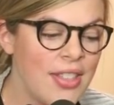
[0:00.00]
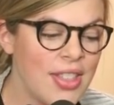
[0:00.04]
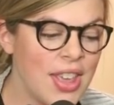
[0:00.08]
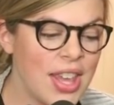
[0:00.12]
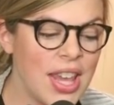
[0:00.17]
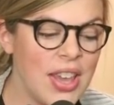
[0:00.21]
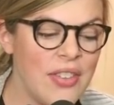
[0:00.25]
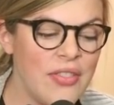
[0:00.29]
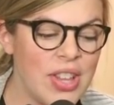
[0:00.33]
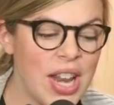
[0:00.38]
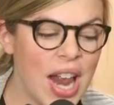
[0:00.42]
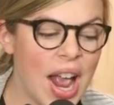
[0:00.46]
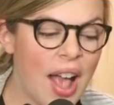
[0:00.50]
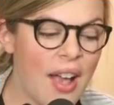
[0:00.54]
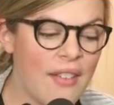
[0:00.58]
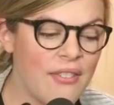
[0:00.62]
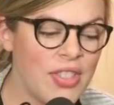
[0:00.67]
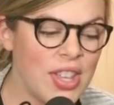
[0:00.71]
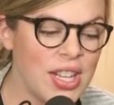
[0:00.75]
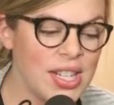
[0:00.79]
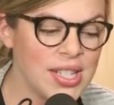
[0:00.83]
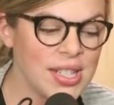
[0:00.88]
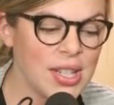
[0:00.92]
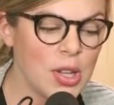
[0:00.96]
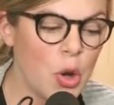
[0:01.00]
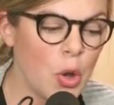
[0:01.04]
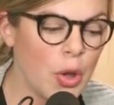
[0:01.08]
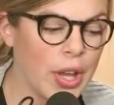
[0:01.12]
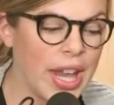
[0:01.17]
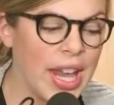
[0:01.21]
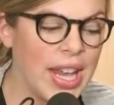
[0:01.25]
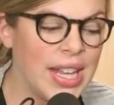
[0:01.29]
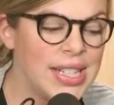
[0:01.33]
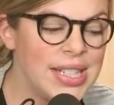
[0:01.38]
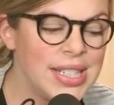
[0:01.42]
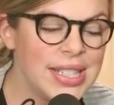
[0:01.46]
They even have this little
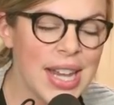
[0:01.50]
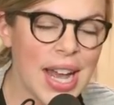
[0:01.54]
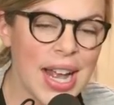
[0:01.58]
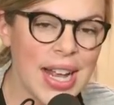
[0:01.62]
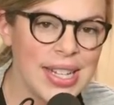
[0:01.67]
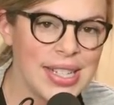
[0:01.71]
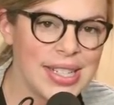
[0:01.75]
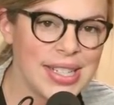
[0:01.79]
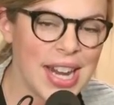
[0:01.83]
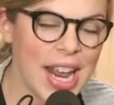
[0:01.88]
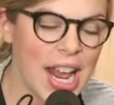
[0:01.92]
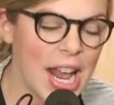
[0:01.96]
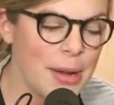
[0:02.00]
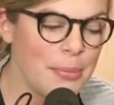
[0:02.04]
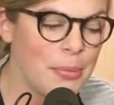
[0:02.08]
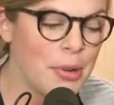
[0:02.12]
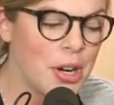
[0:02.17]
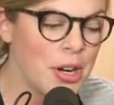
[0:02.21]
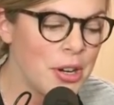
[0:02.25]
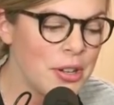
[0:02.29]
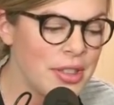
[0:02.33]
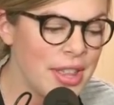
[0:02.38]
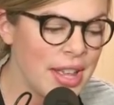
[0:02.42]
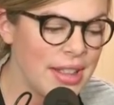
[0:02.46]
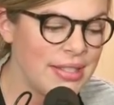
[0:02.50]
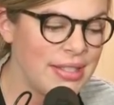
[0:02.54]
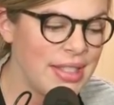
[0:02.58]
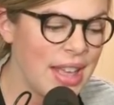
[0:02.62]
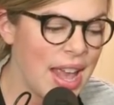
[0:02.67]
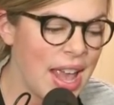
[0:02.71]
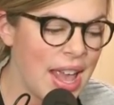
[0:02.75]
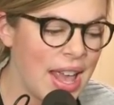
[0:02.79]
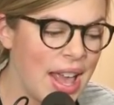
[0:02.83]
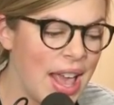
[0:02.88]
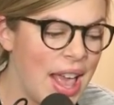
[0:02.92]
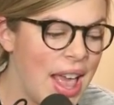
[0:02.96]
kid-sized hammer that
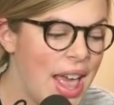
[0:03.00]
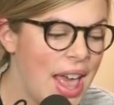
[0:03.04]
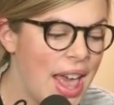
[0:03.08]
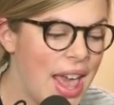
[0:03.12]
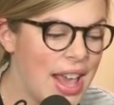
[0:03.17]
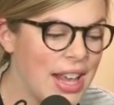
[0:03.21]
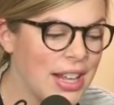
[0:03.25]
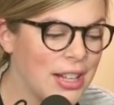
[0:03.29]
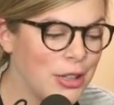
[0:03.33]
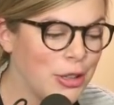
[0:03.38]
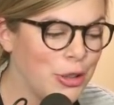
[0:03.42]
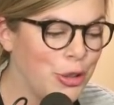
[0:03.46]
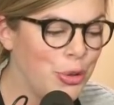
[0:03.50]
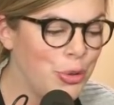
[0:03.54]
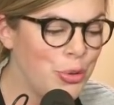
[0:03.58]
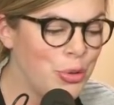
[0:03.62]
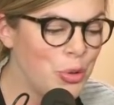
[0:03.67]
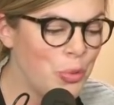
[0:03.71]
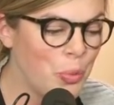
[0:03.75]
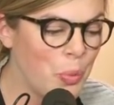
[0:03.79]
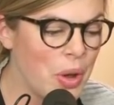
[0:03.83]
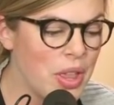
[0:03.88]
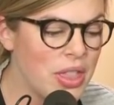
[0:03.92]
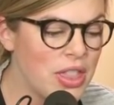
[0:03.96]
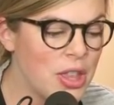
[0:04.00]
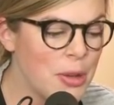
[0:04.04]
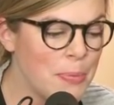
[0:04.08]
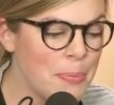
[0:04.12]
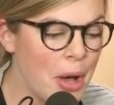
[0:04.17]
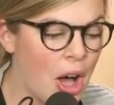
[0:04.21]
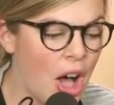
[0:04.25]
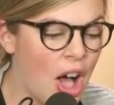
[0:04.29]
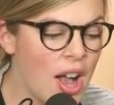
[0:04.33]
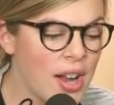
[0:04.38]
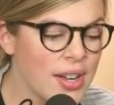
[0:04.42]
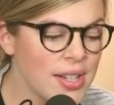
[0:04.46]
they include with the
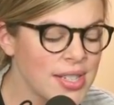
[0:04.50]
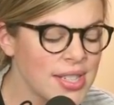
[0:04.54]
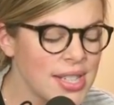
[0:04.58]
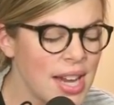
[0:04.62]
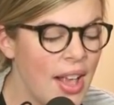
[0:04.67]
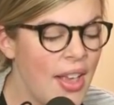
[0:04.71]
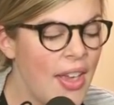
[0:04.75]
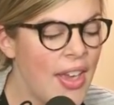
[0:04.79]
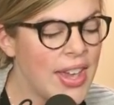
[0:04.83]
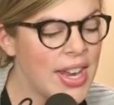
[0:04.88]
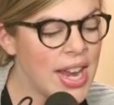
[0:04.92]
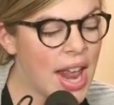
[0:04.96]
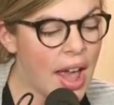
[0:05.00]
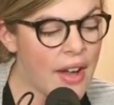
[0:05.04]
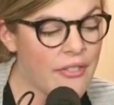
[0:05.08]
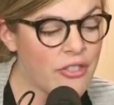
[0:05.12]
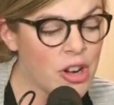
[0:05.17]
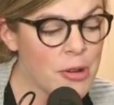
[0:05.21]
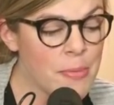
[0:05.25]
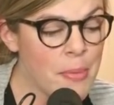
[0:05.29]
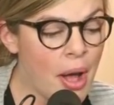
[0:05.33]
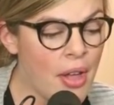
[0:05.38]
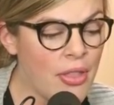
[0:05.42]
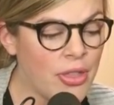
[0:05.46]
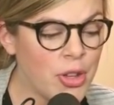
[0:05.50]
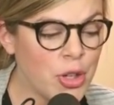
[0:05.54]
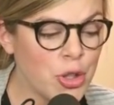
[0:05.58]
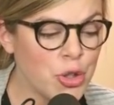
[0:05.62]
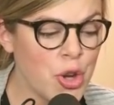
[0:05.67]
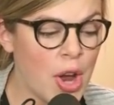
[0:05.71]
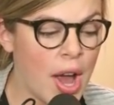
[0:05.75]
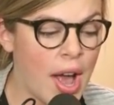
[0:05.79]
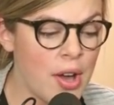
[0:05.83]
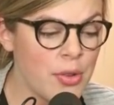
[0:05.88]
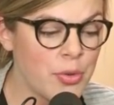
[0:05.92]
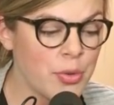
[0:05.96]
box. And every month your
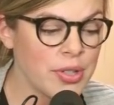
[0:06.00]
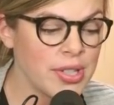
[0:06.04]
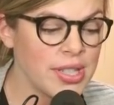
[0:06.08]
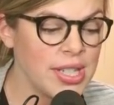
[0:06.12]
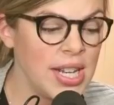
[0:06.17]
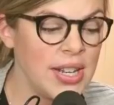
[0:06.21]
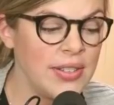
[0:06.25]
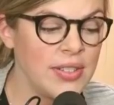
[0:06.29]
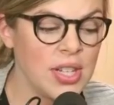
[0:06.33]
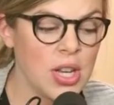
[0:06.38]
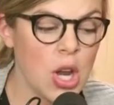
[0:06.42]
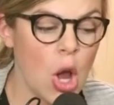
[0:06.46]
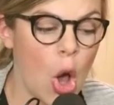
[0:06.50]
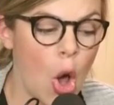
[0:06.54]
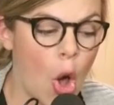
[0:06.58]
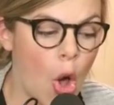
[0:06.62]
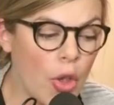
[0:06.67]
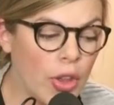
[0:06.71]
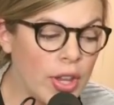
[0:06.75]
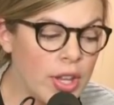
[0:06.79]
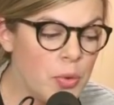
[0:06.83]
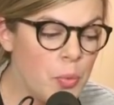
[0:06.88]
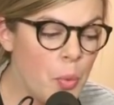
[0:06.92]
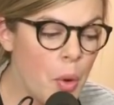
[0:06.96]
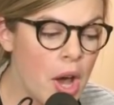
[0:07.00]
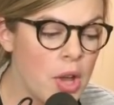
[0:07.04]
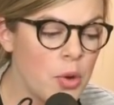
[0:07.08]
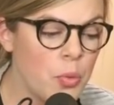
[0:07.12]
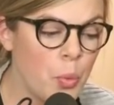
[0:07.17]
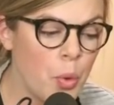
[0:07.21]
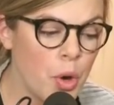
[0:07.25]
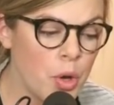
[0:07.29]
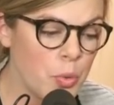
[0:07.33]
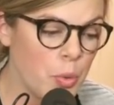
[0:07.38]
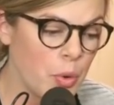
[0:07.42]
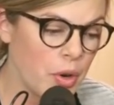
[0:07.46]
child receives an
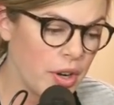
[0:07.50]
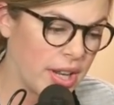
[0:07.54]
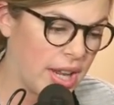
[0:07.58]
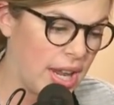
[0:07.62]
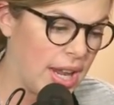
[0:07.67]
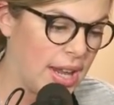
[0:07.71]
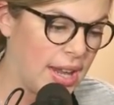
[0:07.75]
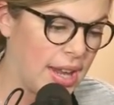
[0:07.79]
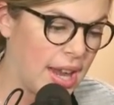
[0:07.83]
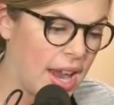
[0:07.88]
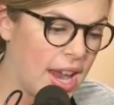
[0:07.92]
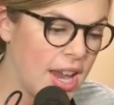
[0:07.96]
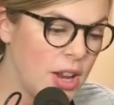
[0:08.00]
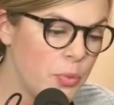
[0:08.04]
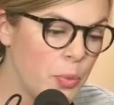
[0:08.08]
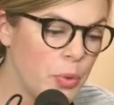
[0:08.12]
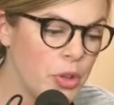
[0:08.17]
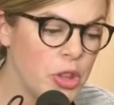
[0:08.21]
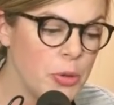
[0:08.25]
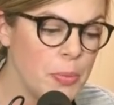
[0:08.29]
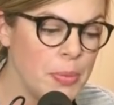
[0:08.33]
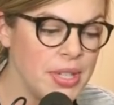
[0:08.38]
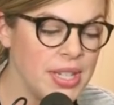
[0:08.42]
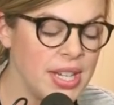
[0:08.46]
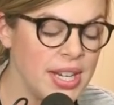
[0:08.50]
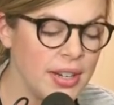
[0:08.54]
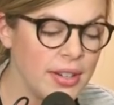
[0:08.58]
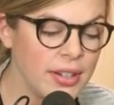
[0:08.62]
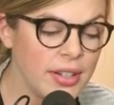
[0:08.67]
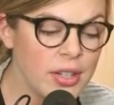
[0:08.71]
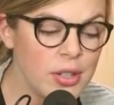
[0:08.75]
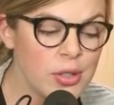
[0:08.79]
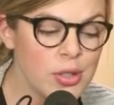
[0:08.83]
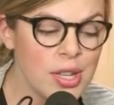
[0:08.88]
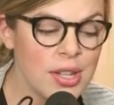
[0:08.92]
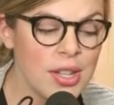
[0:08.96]
all-in-one woodworking kit with the material
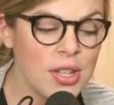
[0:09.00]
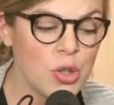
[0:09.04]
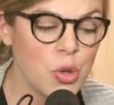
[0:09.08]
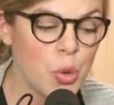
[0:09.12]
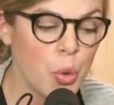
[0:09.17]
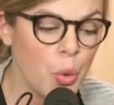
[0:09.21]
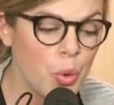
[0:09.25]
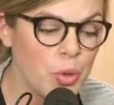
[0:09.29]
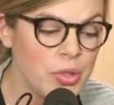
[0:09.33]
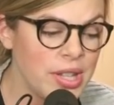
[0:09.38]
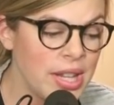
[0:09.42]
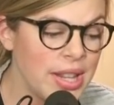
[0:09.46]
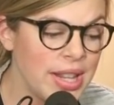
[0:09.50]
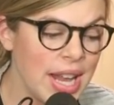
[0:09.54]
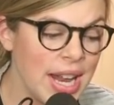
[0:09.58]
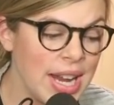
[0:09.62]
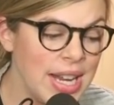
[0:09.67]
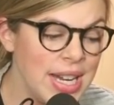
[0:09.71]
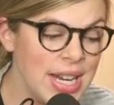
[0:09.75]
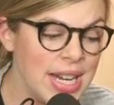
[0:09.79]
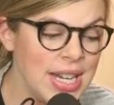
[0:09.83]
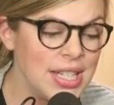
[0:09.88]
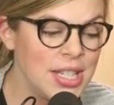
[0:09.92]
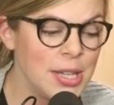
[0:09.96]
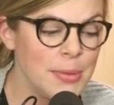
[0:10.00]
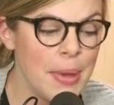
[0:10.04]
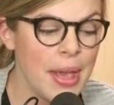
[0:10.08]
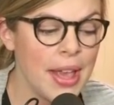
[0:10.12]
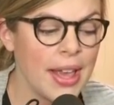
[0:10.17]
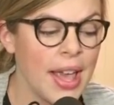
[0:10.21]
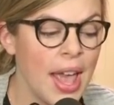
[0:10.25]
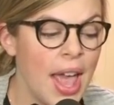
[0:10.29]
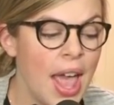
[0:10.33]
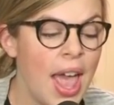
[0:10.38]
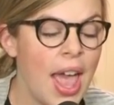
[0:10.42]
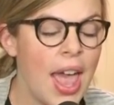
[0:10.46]
and the tools that they need to
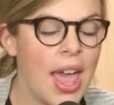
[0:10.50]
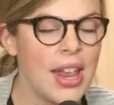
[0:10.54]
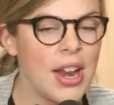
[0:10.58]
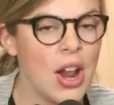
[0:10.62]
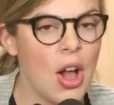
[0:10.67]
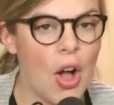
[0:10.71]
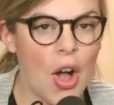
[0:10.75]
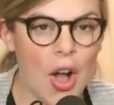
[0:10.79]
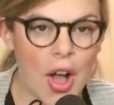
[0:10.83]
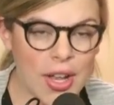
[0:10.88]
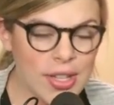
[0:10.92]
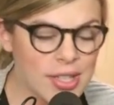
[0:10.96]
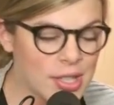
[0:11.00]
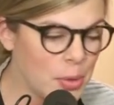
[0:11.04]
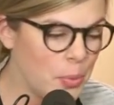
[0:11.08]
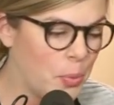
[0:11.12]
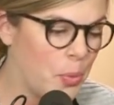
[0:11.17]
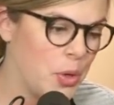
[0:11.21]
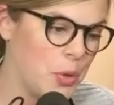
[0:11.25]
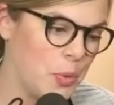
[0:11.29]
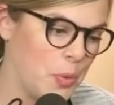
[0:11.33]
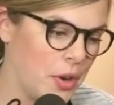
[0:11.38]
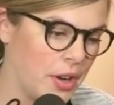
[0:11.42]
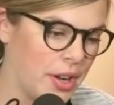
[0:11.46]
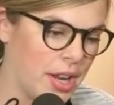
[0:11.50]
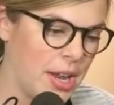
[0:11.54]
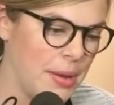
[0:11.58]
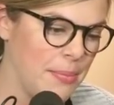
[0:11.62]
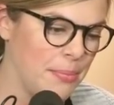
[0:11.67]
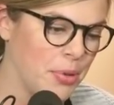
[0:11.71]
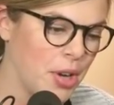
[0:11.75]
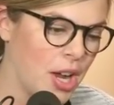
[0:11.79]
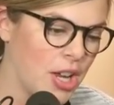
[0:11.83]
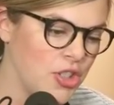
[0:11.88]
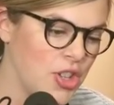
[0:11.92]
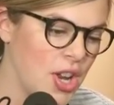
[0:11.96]
make an awesome
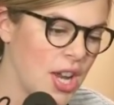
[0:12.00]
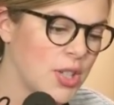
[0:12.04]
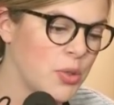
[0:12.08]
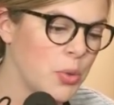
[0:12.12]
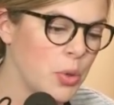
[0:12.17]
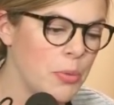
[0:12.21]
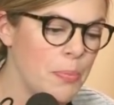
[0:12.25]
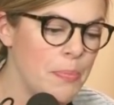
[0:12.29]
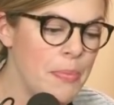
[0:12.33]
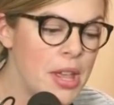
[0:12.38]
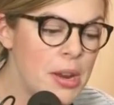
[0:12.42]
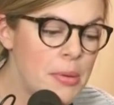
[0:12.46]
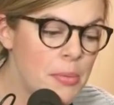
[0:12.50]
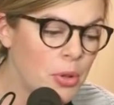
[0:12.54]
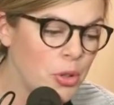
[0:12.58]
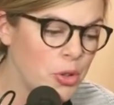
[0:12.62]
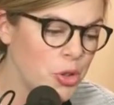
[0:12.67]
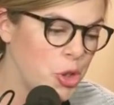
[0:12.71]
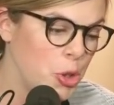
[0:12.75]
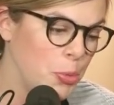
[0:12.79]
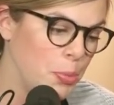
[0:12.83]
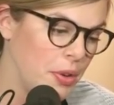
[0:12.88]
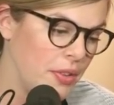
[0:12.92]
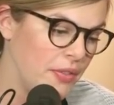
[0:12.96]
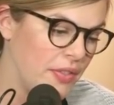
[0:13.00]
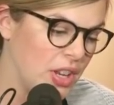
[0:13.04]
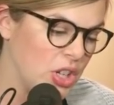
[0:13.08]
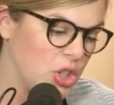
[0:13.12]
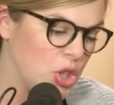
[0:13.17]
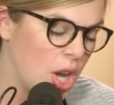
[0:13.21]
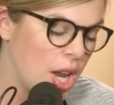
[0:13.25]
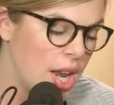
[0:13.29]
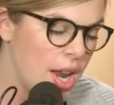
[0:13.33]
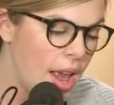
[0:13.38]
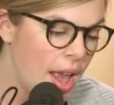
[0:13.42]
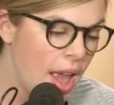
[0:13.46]
woodworking project with minimal
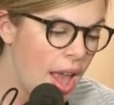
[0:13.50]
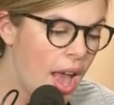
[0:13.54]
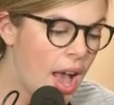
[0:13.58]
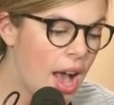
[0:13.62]
supervision.